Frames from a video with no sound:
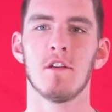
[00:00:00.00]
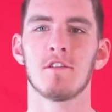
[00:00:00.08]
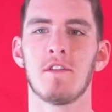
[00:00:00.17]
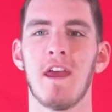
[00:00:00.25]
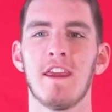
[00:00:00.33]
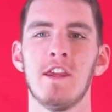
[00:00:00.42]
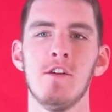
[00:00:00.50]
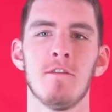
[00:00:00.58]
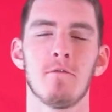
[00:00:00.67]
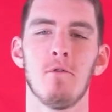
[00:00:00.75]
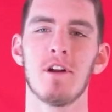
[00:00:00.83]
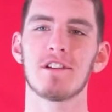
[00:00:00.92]
So thank you
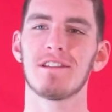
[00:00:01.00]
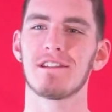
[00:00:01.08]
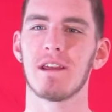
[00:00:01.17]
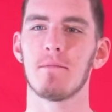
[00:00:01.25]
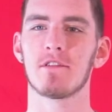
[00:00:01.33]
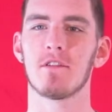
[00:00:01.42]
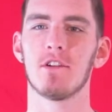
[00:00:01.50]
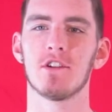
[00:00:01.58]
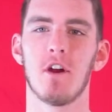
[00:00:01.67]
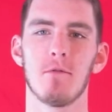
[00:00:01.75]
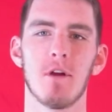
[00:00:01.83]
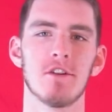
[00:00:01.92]
for watching this episode of
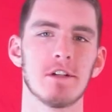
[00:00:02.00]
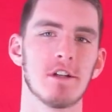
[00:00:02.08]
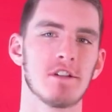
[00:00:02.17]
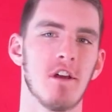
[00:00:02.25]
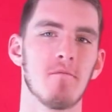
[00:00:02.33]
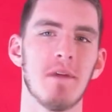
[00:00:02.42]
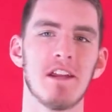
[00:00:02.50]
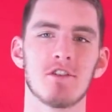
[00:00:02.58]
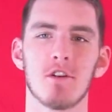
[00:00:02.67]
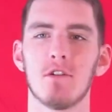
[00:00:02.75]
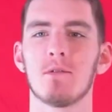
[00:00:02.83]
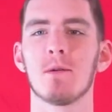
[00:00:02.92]
Jolly Roger Airsoft. Make
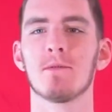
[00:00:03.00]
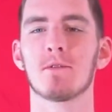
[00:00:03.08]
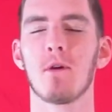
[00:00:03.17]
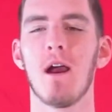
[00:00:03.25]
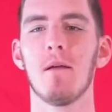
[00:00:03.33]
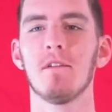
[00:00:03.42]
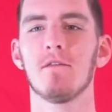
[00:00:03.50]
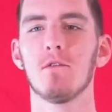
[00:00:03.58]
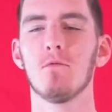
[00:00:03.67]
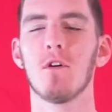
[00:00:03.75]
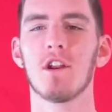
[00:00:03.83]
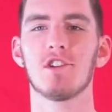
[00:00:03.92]
sure you subscribe if
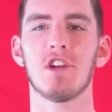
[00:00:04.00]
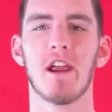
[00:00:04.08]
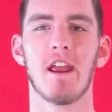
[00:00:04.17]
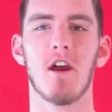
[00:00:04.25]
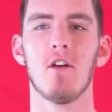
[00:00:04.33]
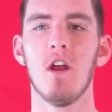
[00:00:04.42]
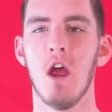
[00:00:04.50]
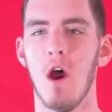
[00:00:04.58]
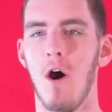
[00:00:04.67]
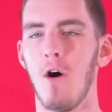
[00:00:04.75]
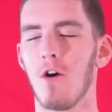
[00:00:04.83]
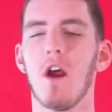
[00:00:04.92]
you want to check out
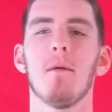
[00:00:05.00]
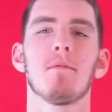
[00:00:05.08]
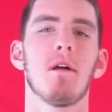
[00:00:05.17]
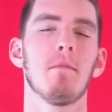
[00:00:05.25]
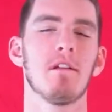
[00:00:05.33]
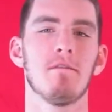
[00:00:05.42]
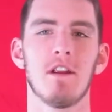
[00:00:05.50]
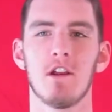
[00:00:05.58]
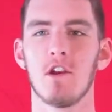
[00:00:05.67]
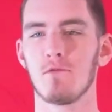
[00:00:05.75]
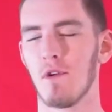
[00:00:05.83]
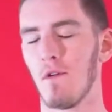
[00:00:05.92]
all our upcoming
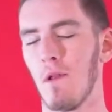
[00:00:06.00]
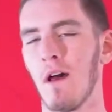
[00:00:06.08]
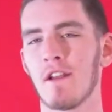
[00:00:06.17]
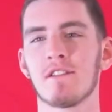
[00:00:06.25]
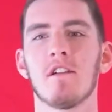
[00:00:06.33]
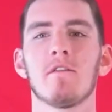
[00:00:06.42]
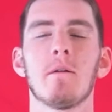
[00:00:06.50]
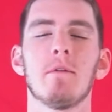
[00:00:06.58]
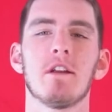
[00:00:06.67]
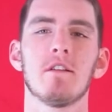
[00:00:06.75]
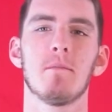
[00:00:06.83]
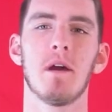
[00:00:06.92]
videos. We have a lot of stuff
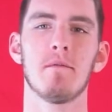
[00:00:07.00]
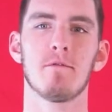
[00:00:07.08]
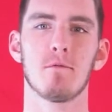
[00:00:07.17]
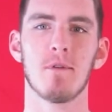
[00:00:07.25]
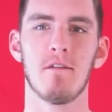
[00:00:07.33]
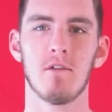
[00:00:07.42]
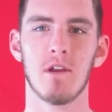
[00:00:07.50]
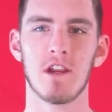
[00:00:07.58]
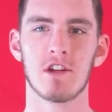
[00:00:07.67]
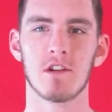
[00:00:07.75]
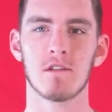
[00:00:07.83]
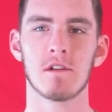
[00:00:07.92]
coming down the pipe for
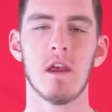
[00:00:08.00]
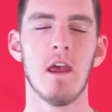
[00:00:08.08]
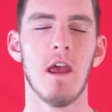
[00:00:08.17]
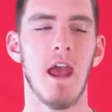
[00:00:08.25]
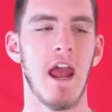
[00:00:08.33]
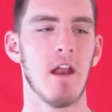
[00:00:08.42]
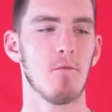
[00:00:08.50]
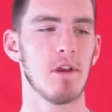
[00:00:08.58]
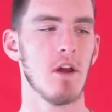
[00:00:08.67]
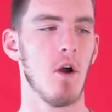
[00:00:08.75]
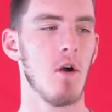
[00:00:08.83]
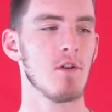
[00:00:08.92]
Revelations. And
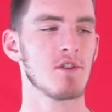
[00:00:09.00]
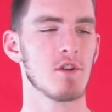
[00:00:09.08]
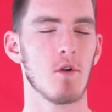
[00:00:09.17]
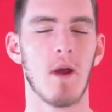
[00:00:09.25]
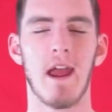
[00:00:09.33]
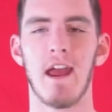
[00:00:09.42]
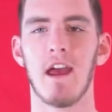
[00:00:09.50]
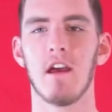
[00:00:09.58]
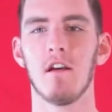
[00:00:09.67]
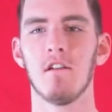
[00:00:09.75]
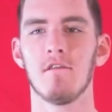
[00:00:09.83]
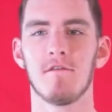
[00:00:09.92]
we also
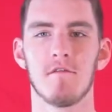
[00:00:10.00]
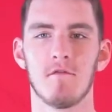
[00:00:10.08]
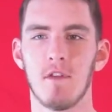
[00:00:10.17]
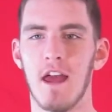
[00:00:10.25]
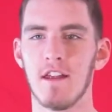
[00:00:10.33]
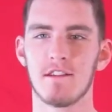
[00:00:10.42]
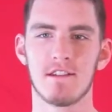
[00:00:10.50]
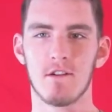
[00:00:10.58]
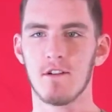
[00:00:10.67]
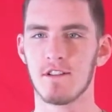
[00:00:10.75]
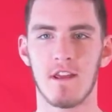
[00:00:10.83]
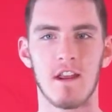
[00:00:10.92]
have that
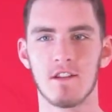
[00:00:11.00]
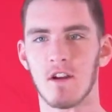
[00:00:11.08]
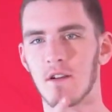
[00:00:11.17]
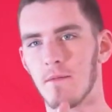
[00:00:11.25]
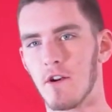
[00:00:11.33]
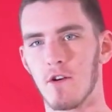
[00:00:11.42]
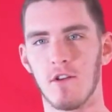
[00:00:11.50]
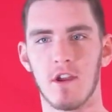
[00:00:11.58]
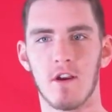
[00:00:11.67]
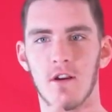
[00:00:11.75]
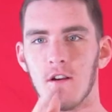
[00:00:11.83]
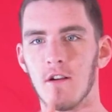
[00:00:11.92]
series that I talked about
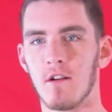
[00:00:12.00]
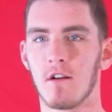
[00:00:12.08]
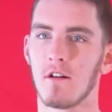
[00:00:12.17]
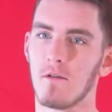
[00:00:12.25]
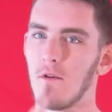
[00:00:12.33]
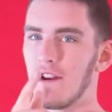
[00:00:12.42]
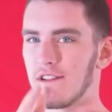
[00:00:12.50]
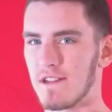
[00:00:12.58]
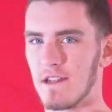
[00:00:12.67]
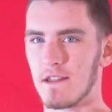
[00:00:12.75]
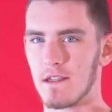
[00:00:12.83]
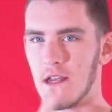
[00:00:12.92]
earlier, what is
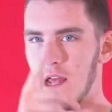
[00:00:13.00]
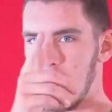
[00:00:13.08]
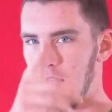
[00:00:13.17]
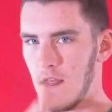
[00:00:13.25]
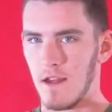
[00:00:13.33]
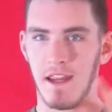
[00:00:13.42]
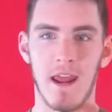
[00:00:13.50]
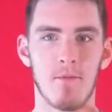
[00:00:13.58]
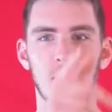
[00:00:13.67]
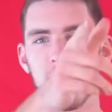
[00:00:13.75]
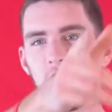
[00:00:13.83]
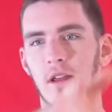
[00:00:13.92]
it?
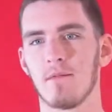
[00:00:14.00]
Gameplay